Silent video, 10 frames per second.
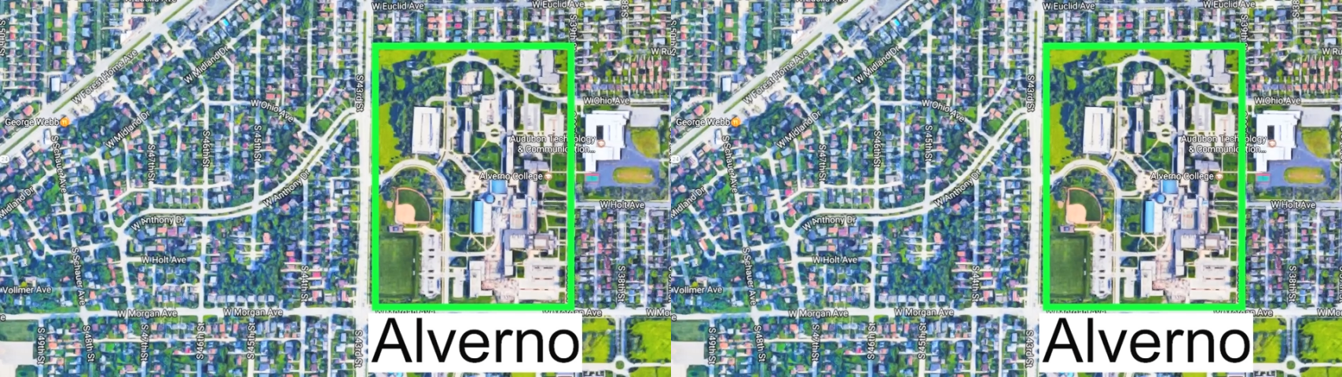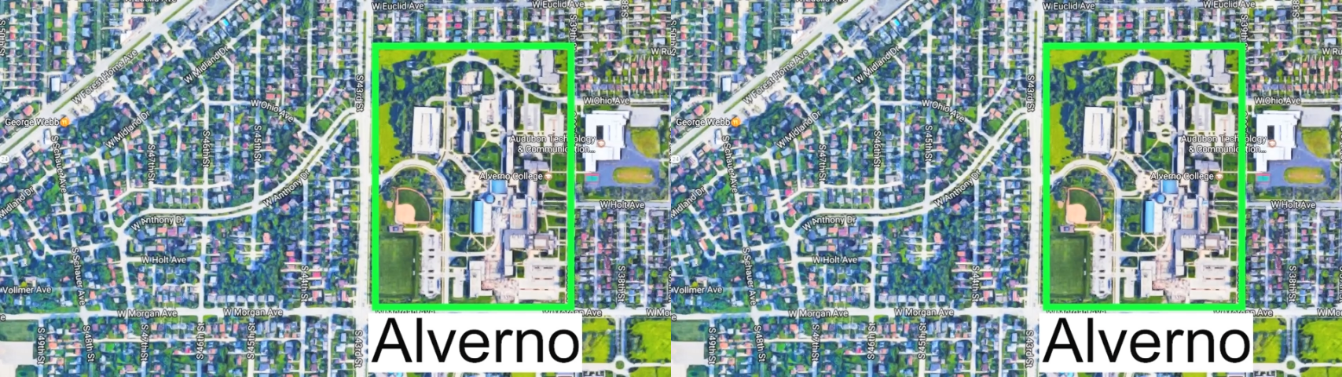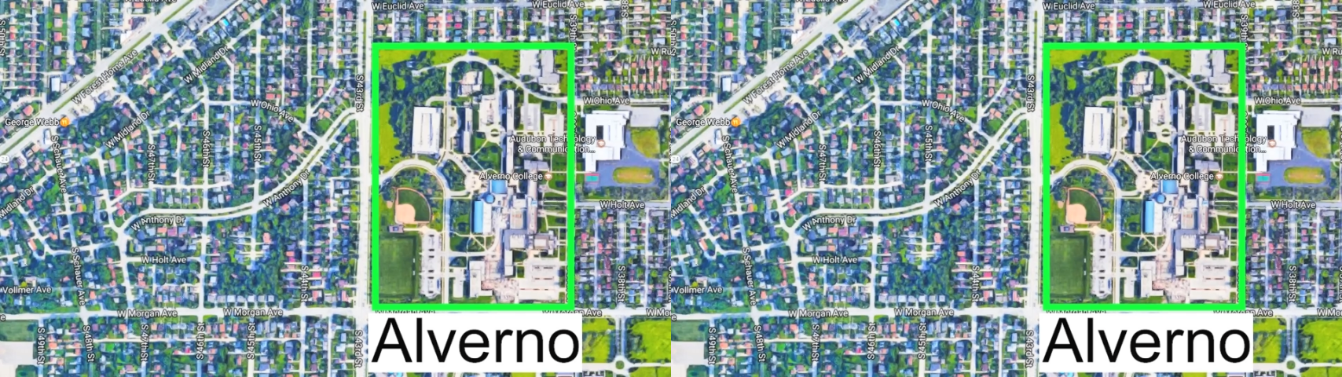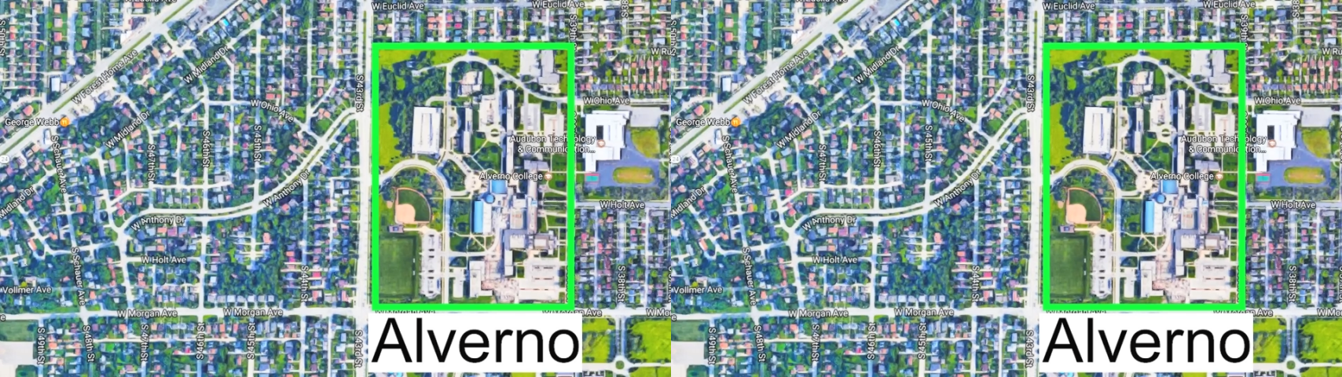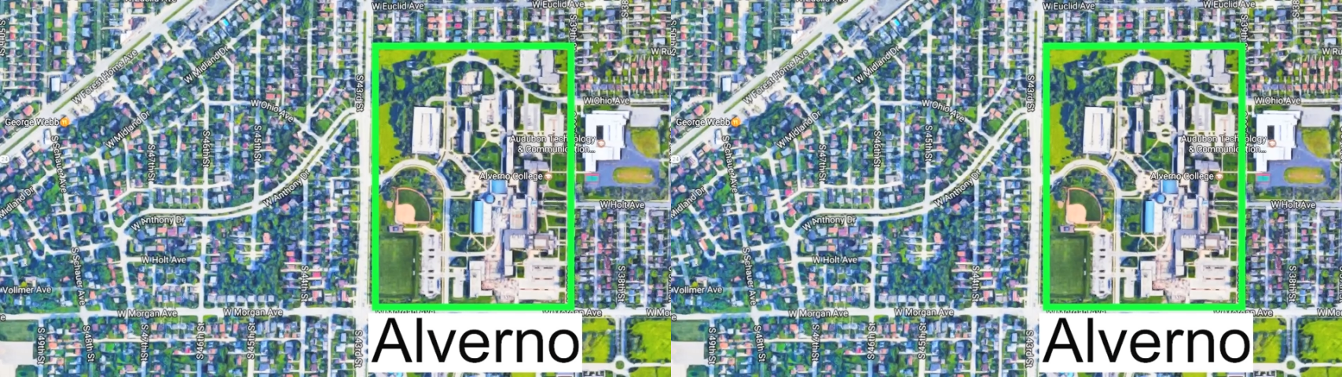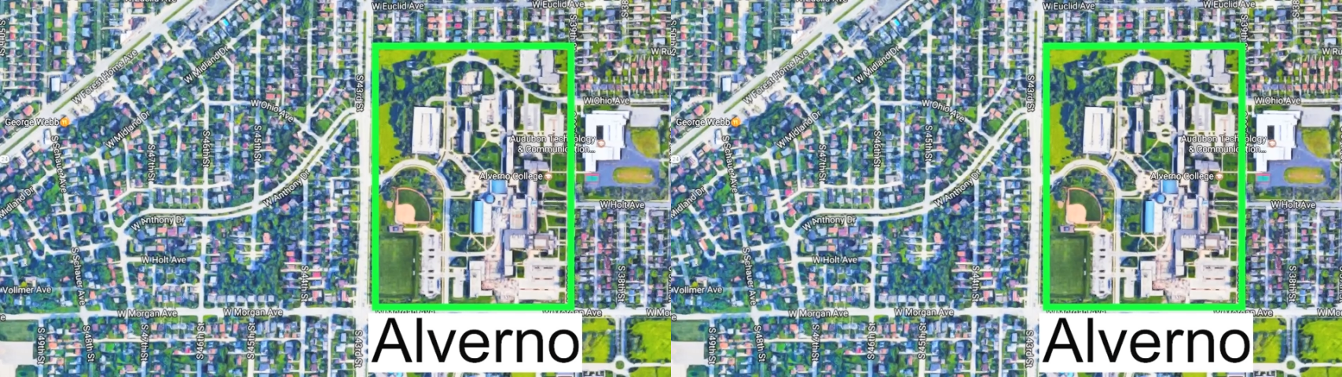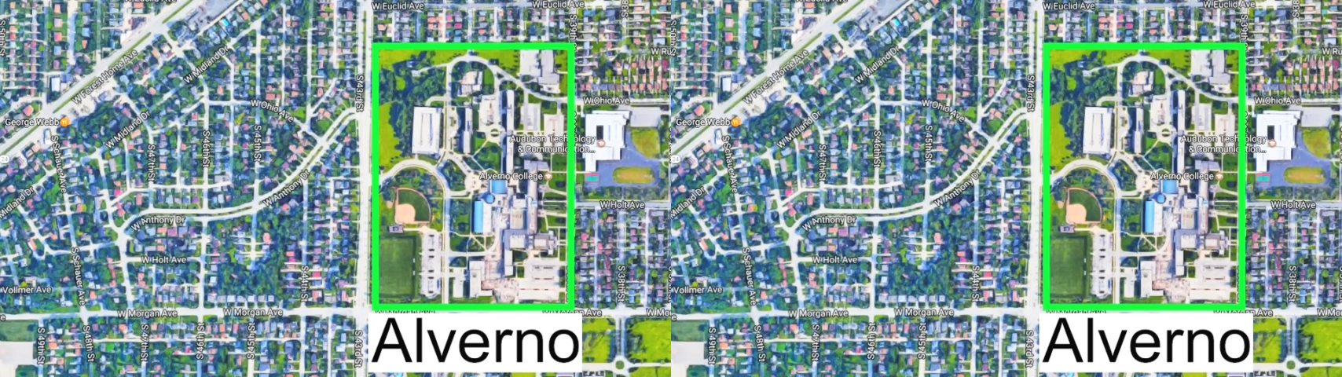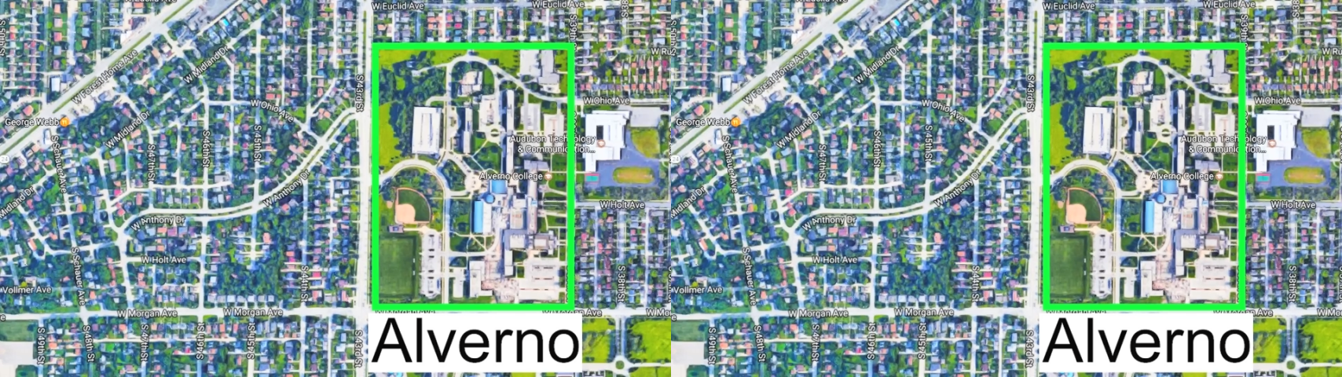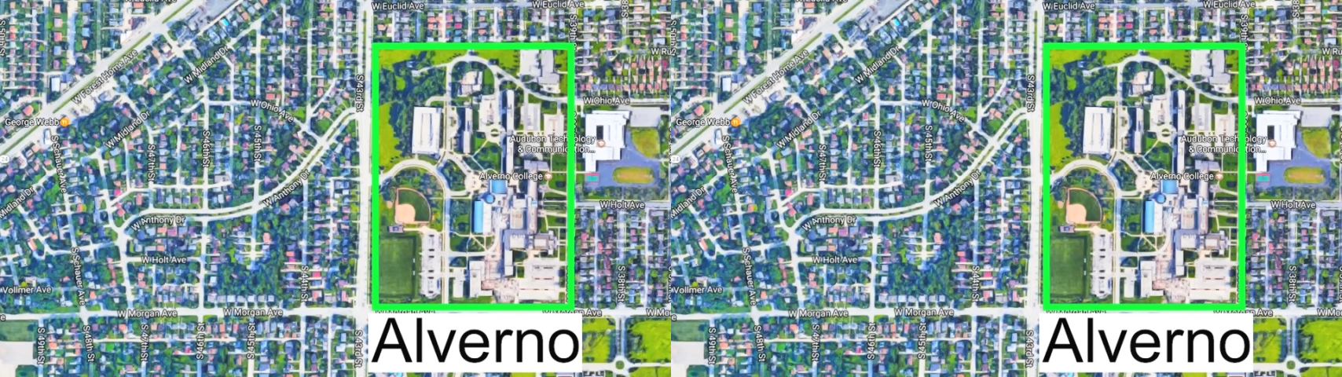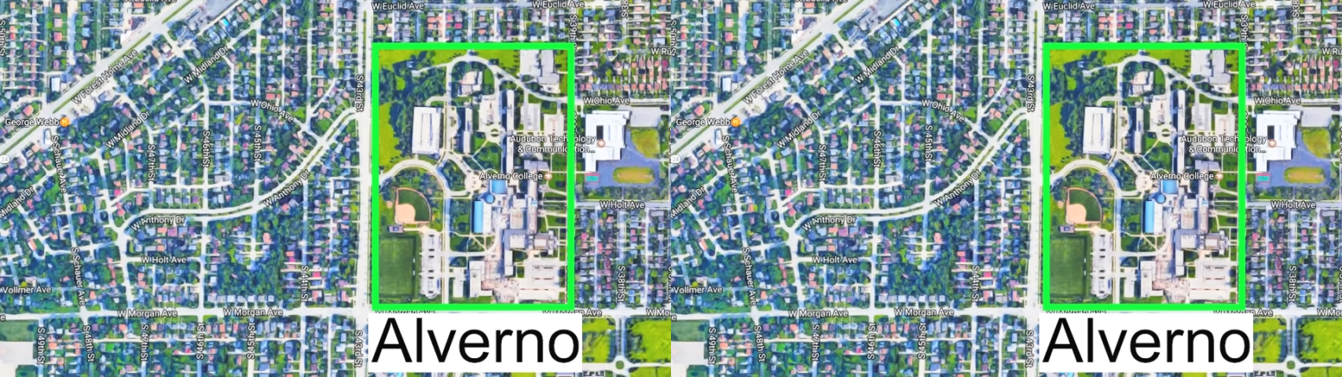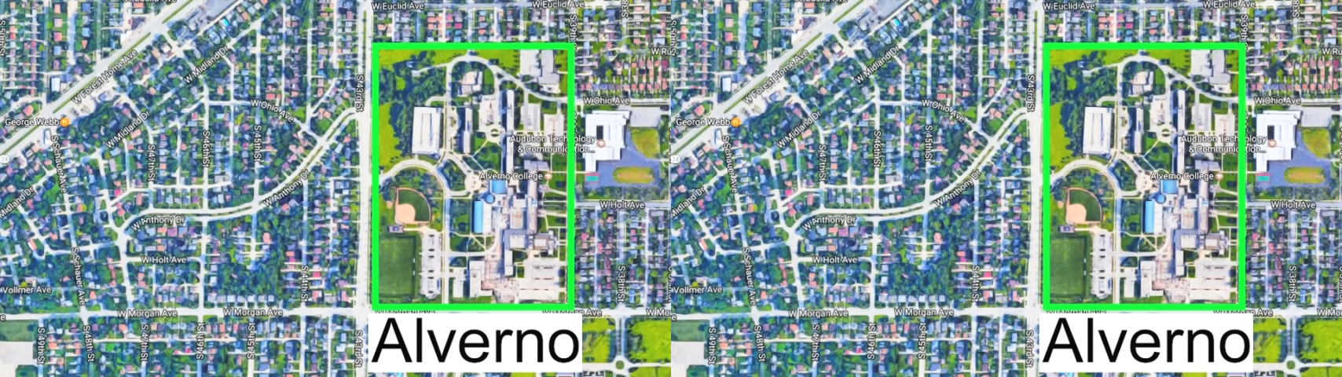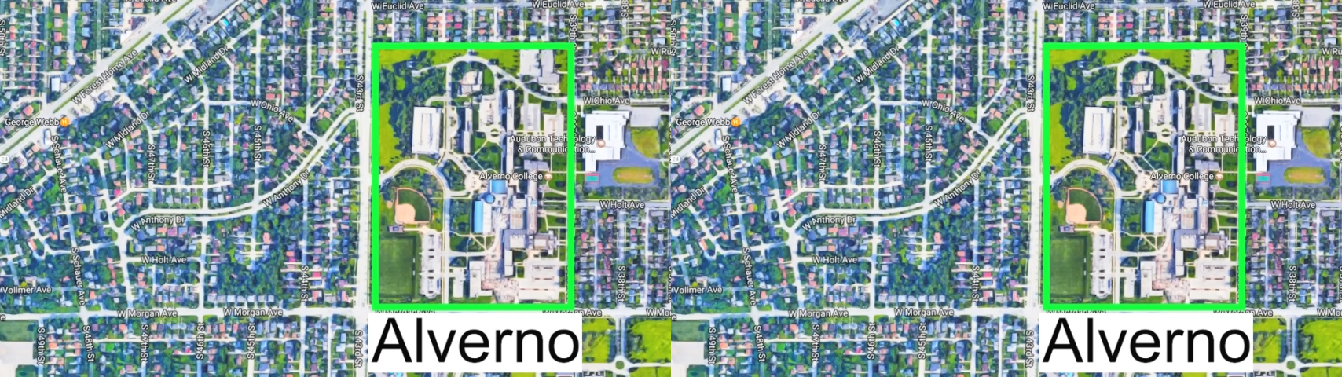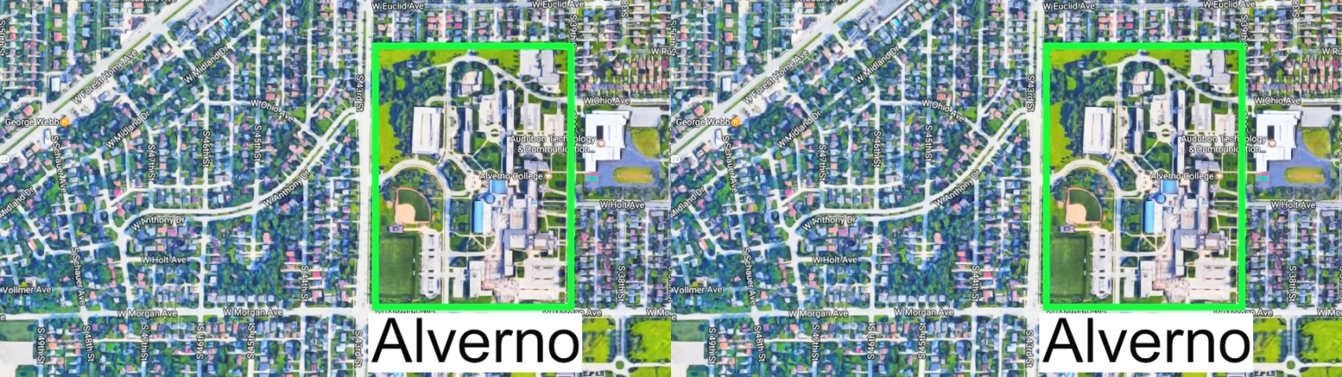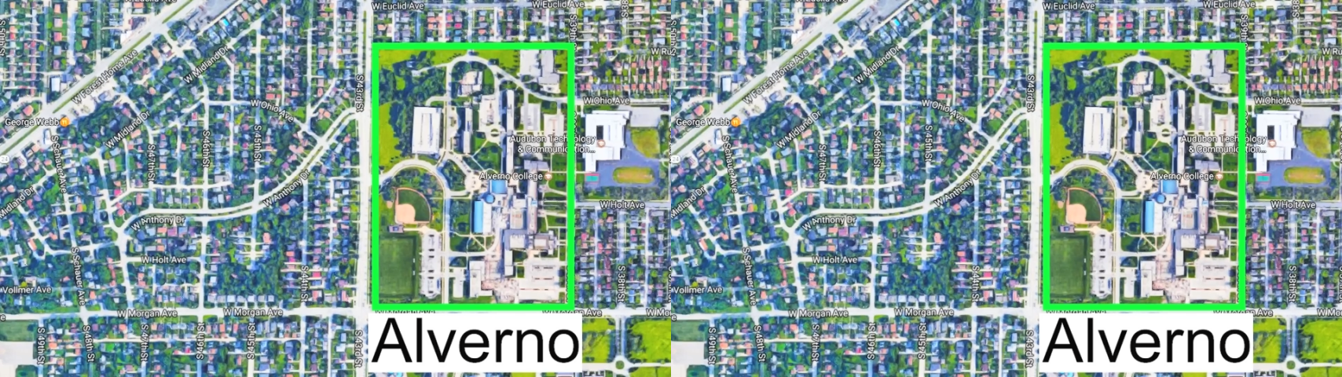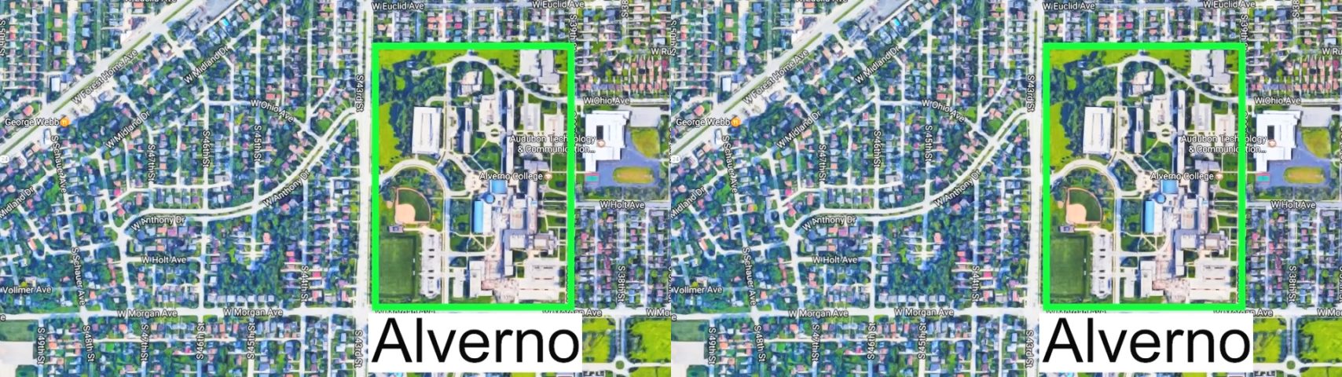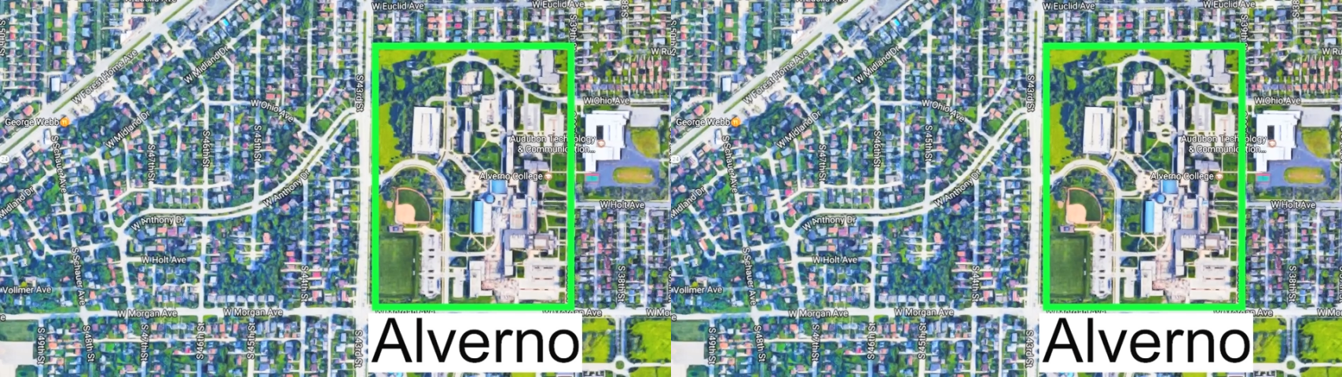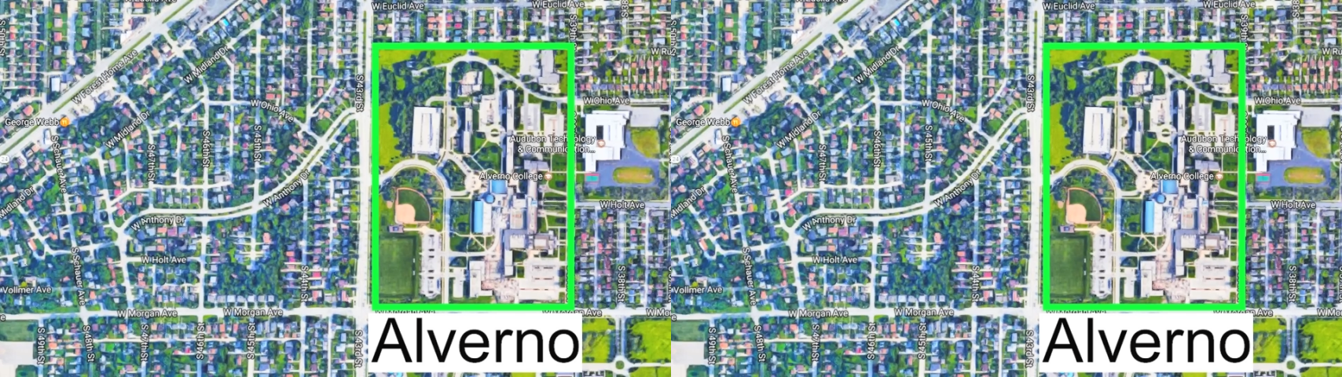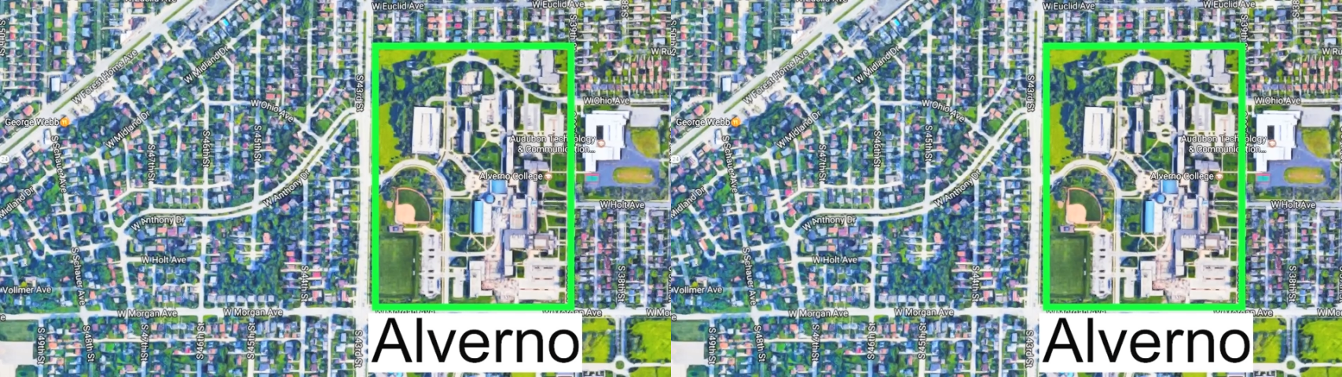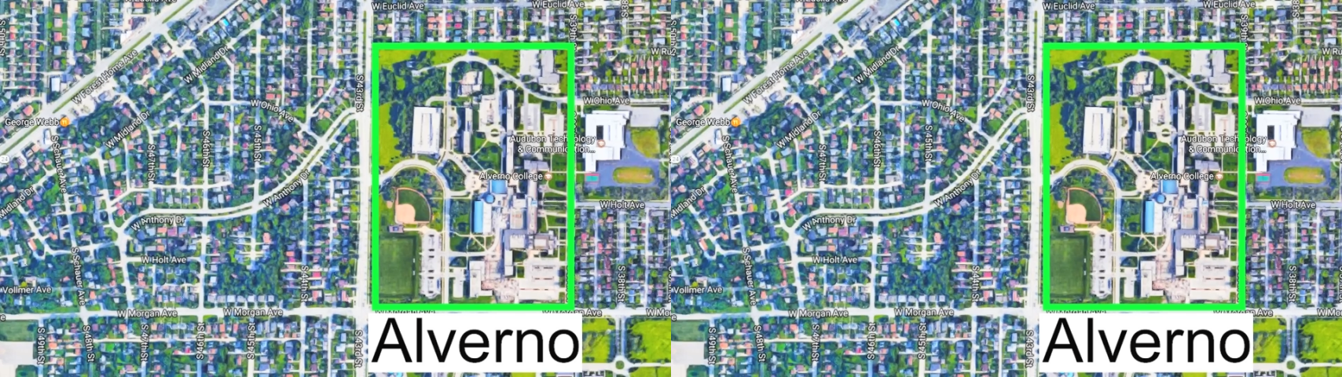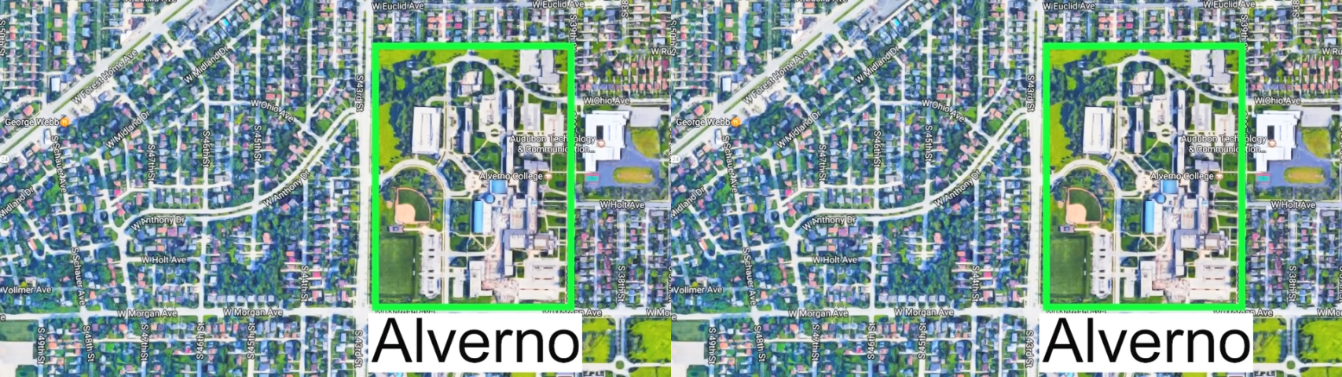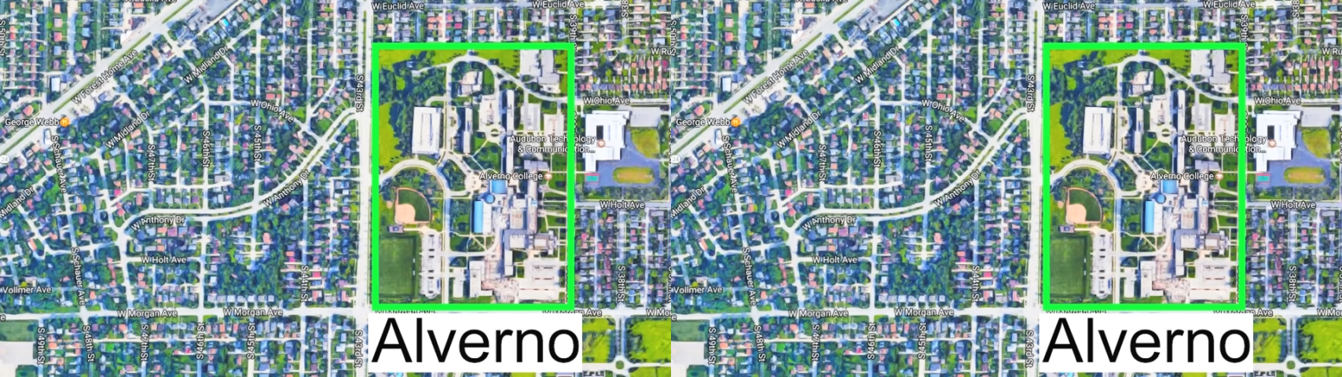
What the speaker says: (no speaker visible)